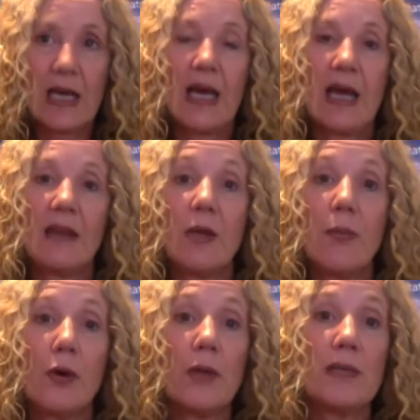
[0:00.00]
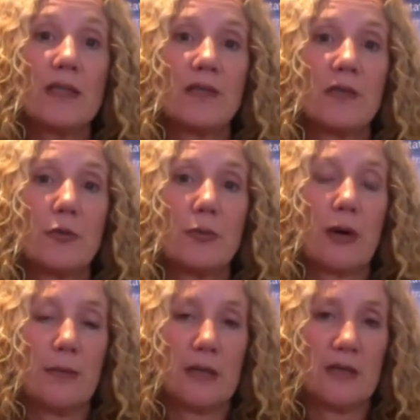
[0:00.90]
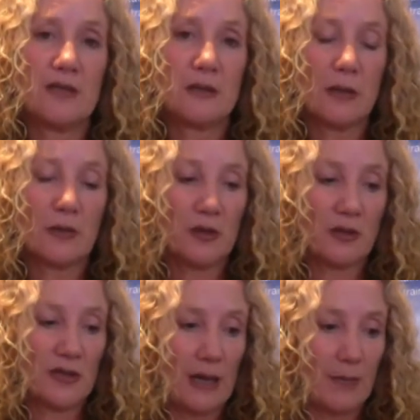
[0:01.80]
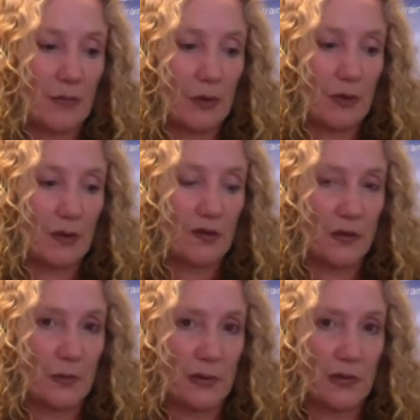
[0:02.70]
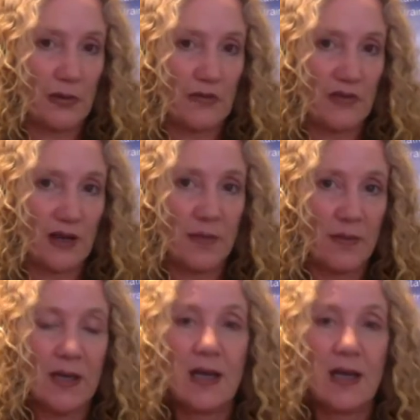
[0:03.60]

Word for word: and the appointment of a new prime minister. That was all to happen within a certain period of time.